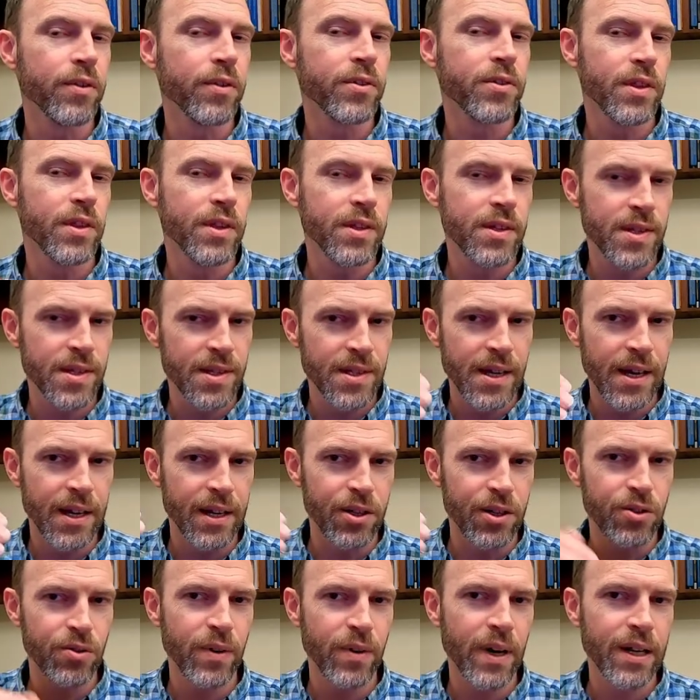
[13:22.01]
So this is not a
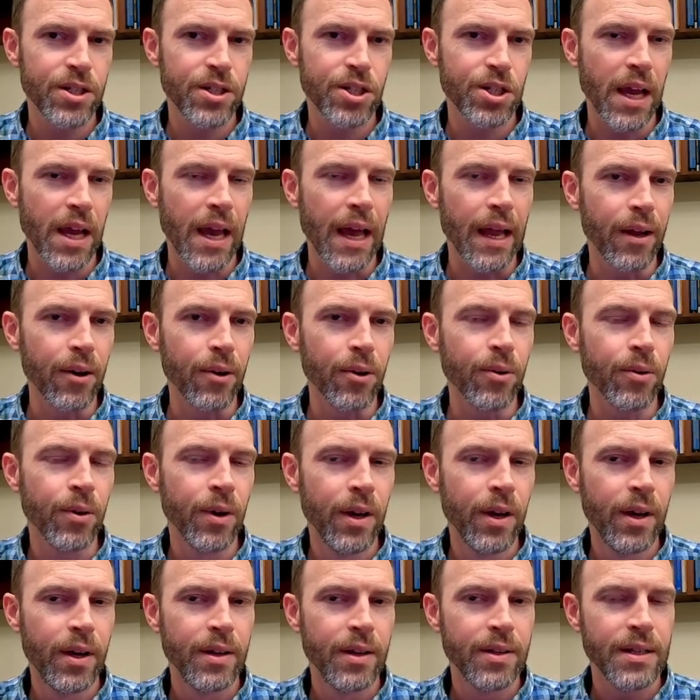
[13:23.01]
direct shadow
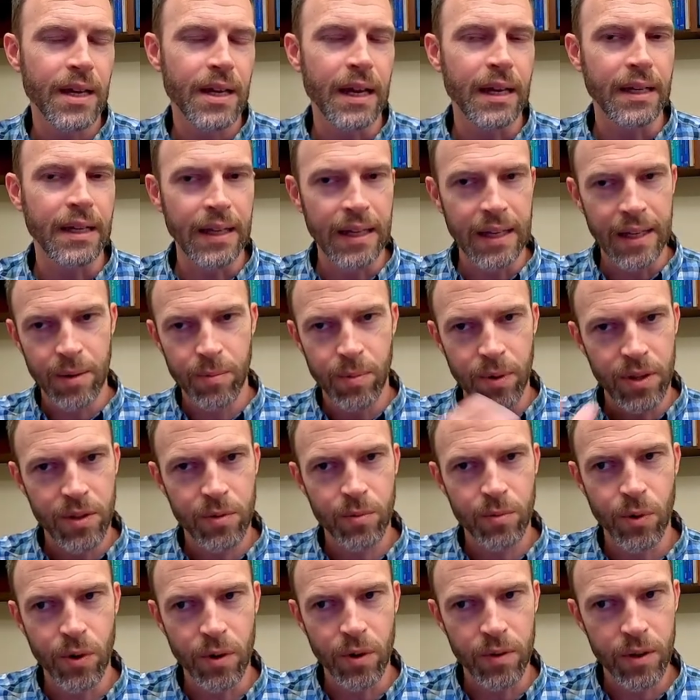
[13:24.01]
technique, but it's
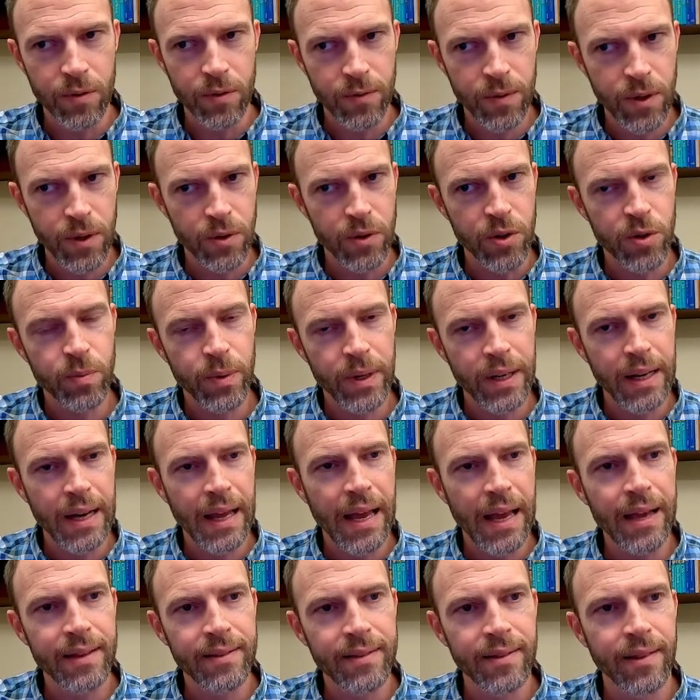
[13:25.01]
more diffuse, but it
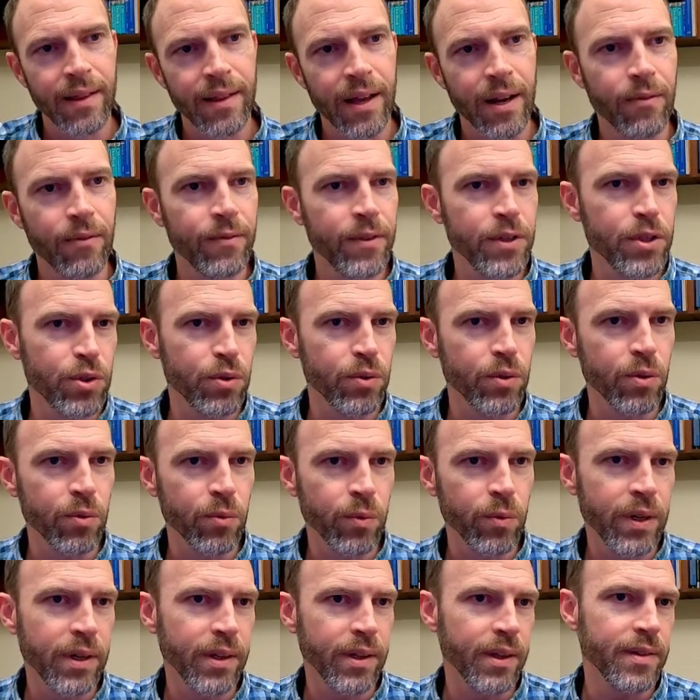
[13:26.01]
adds a lot of visual
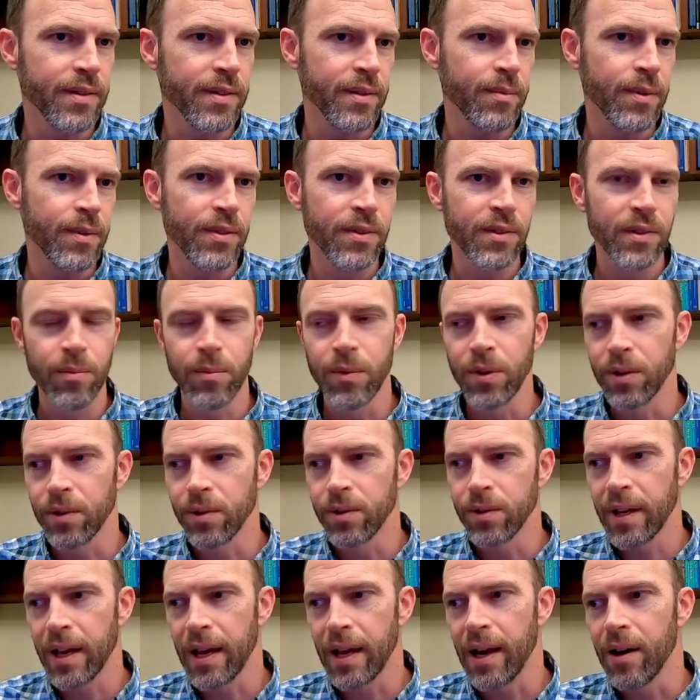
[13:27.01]
realism. It's similar
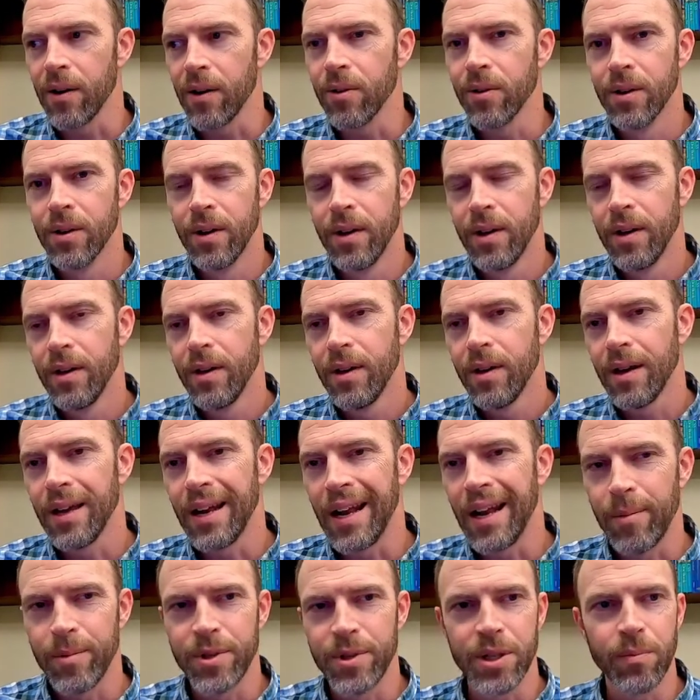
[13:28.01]
to how an
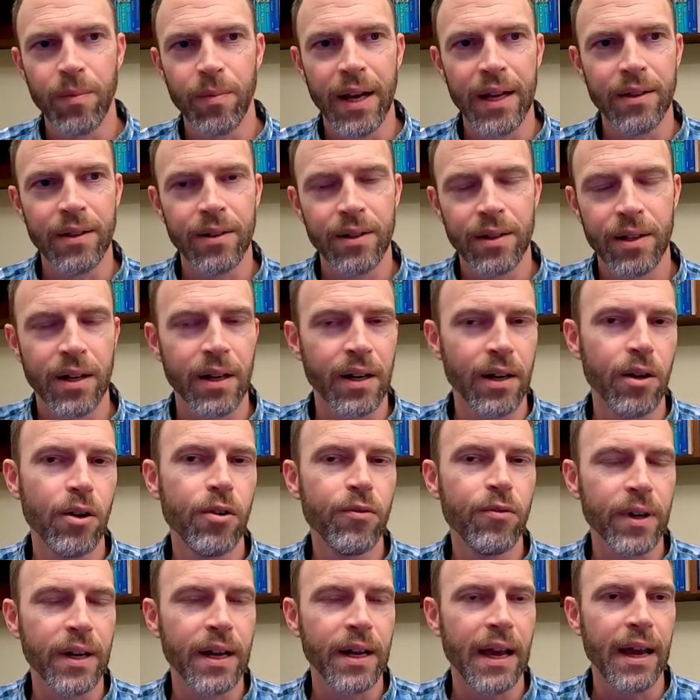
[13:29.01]
object might look on an
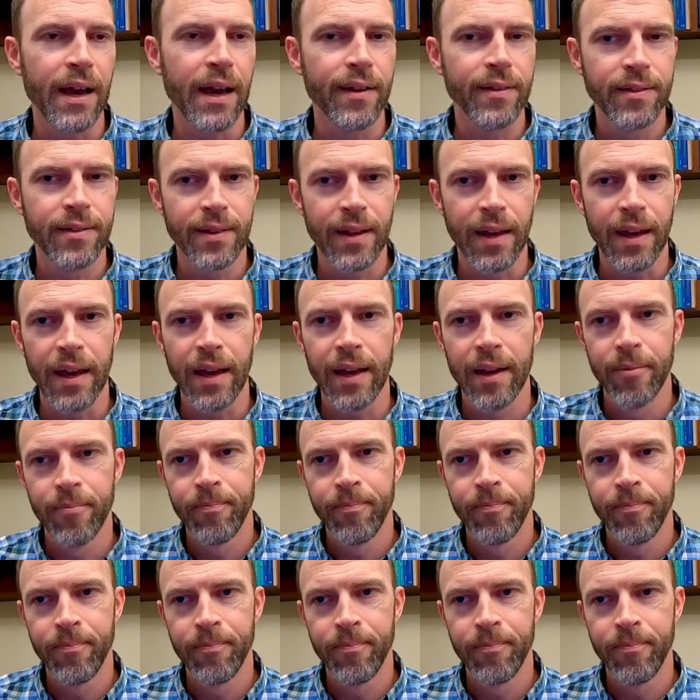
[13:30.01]
overcast day.